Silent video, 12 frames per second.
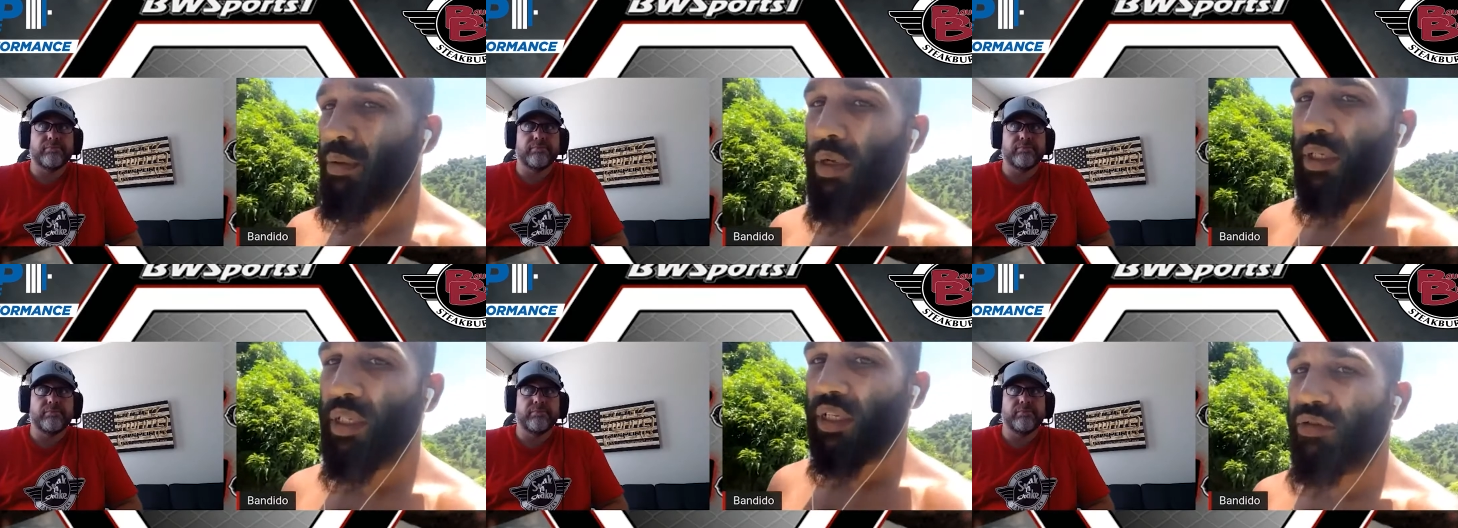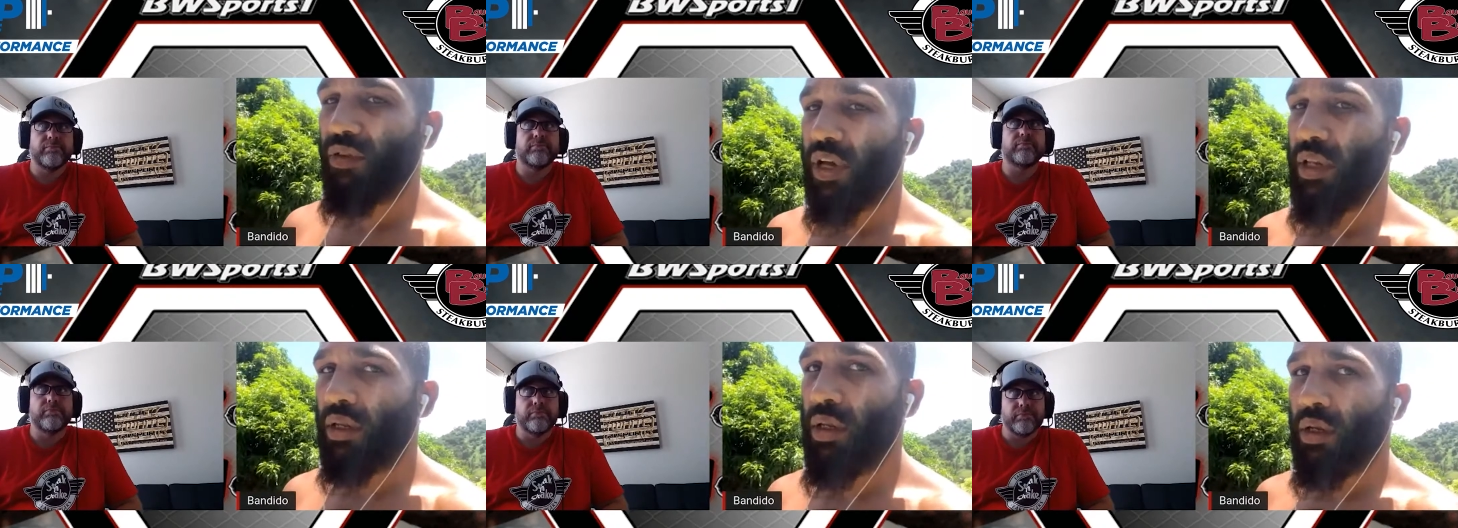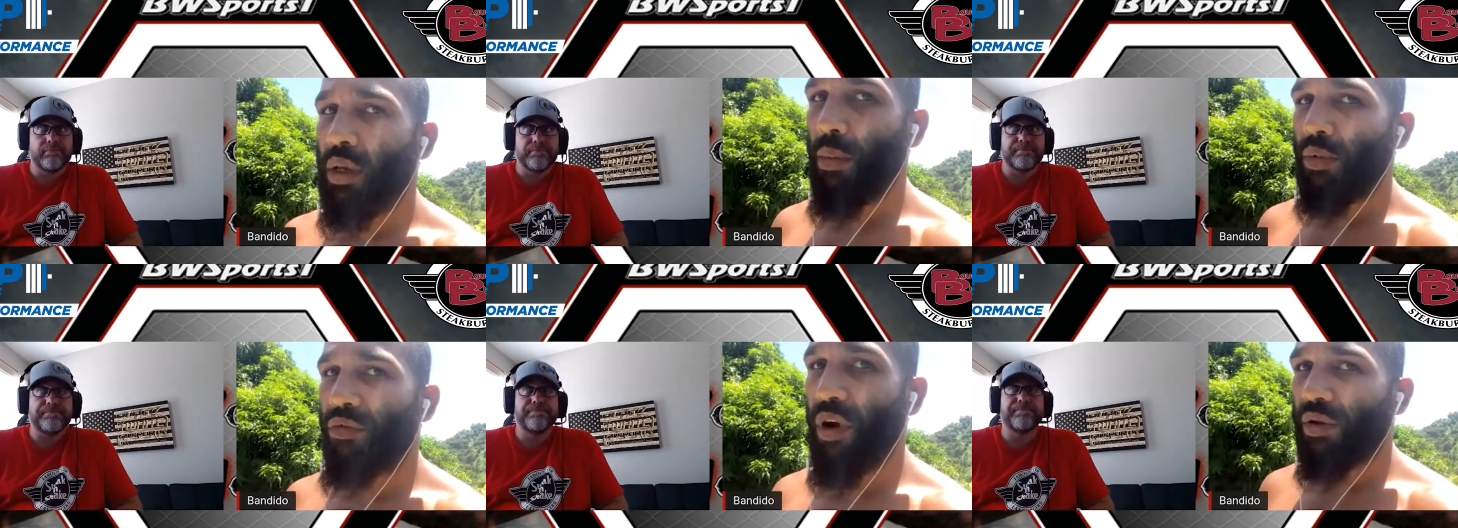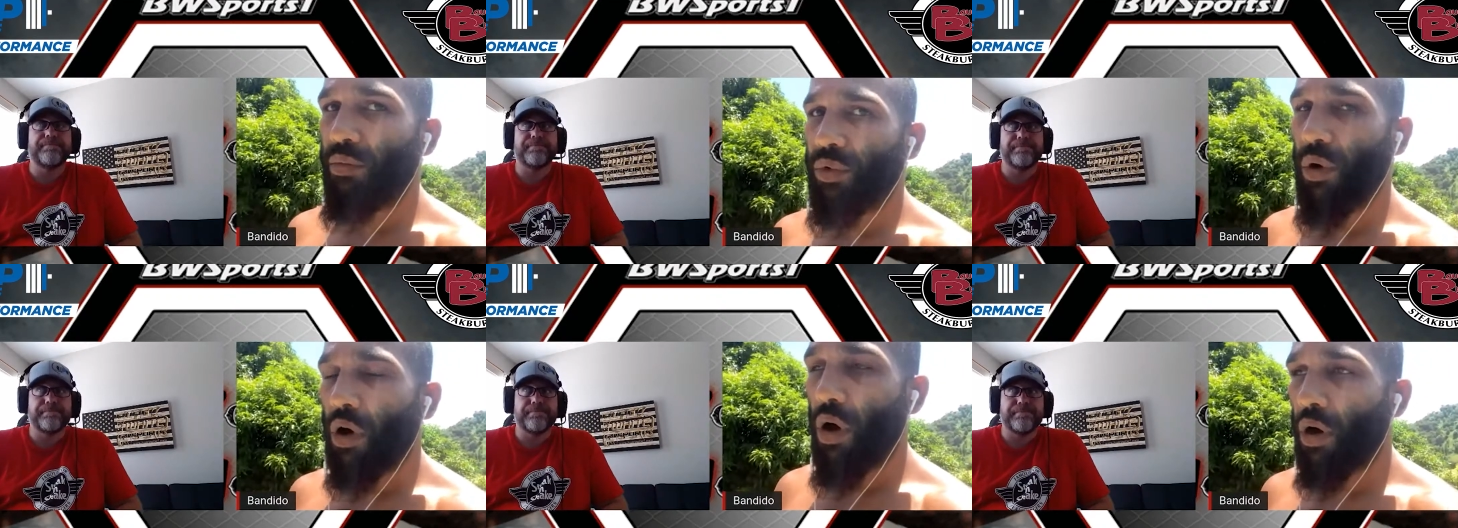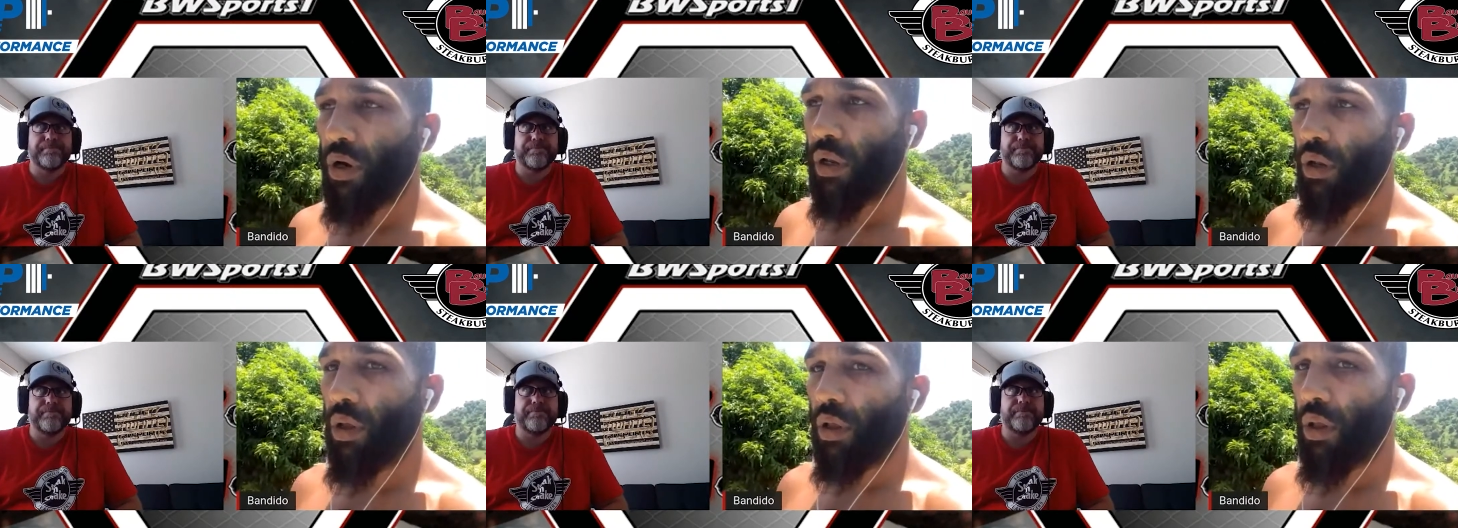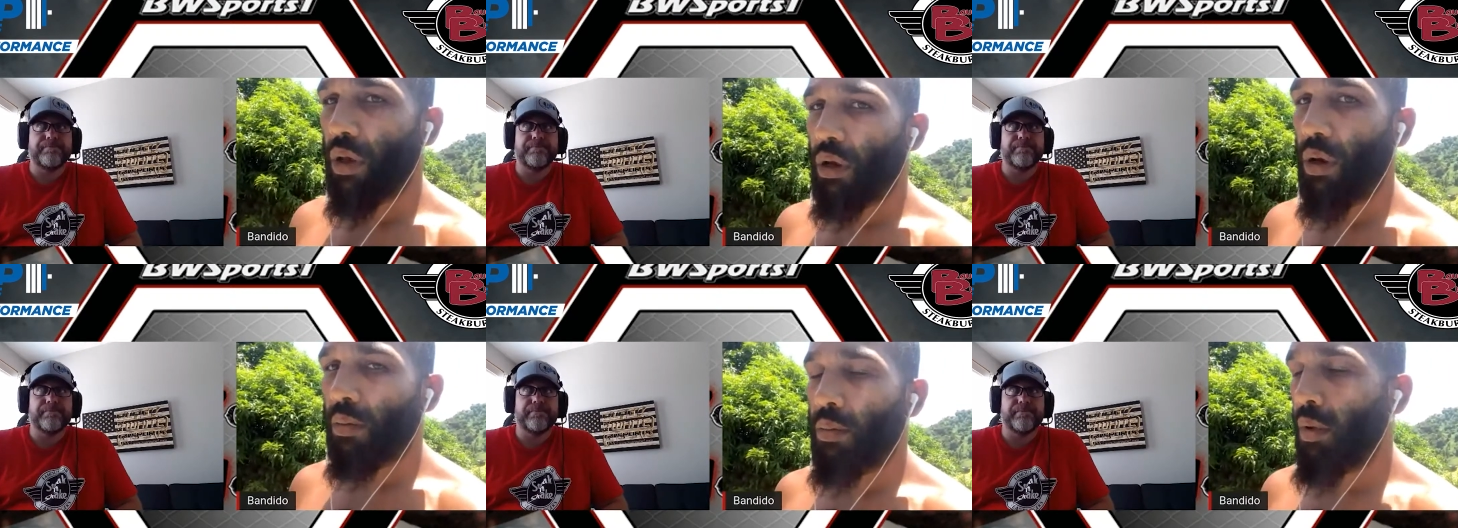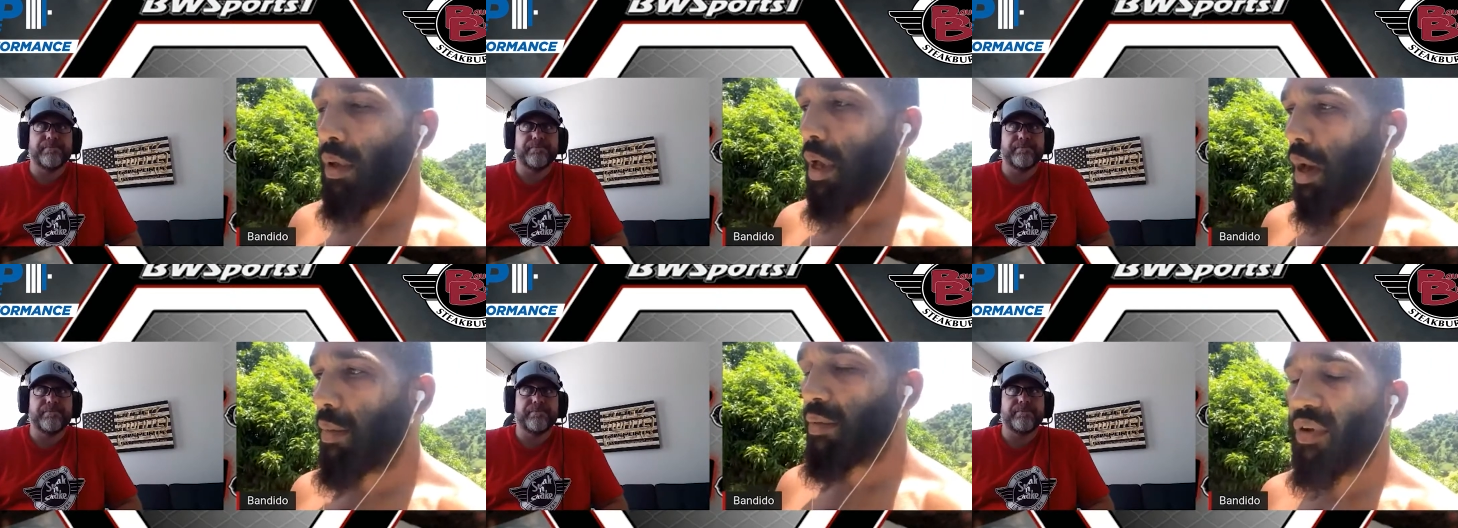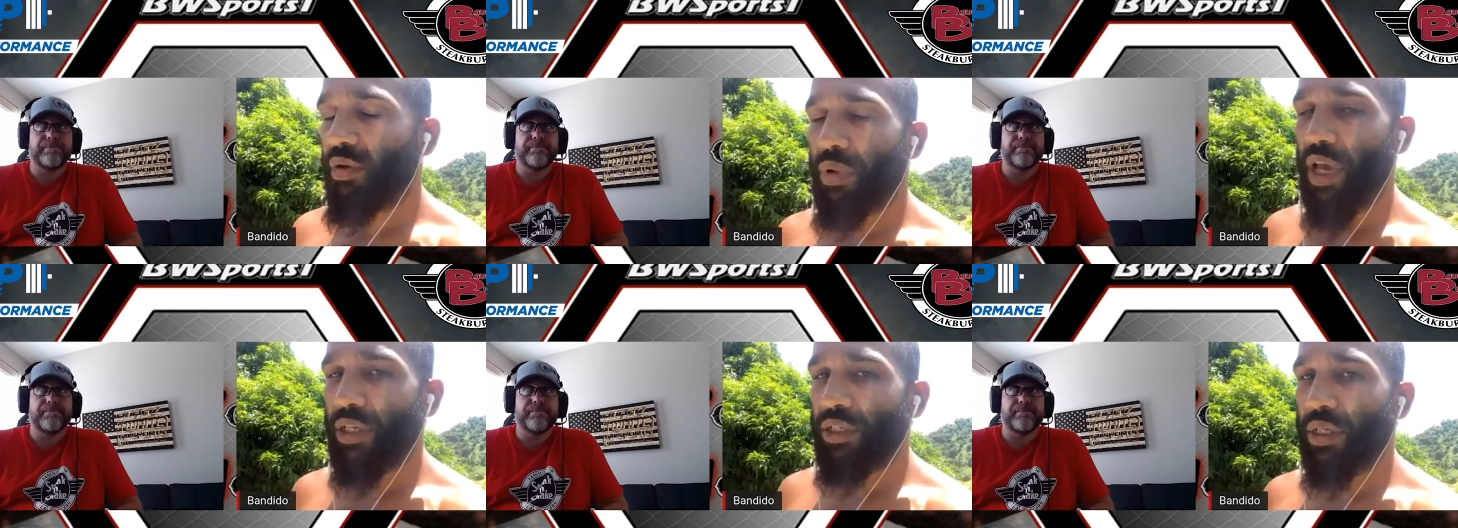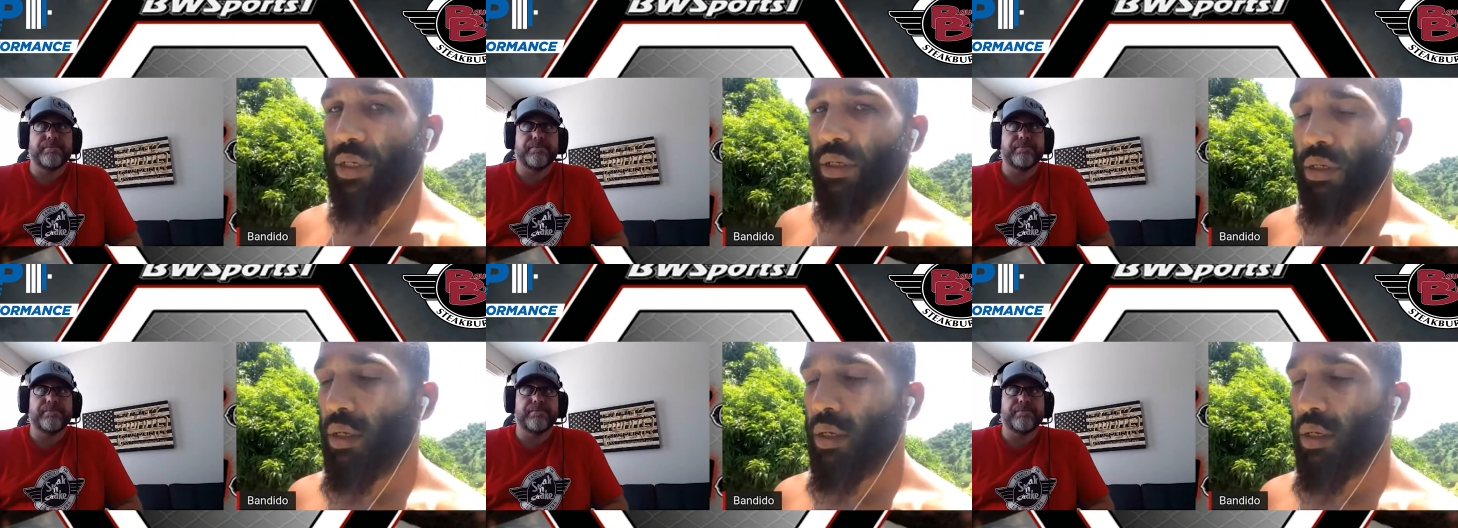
Speaker 1: be my sixth fight. We're fighting real hard, and, and um, I've been very patient.